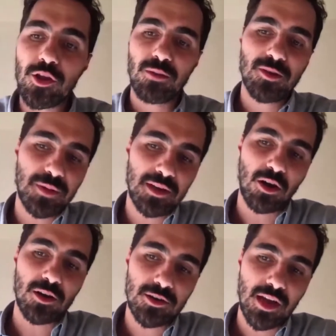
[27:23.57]
can be spending
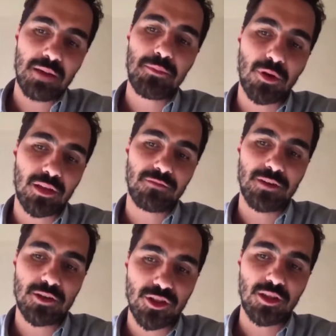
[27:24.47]
all your time building a
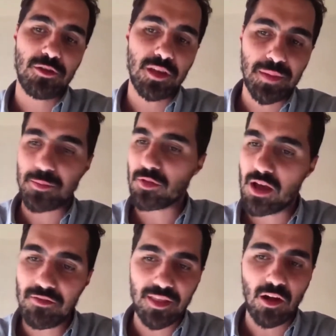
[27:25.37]
feature that you think people
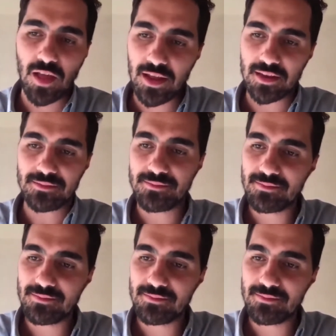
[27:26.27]
love and they all hate it.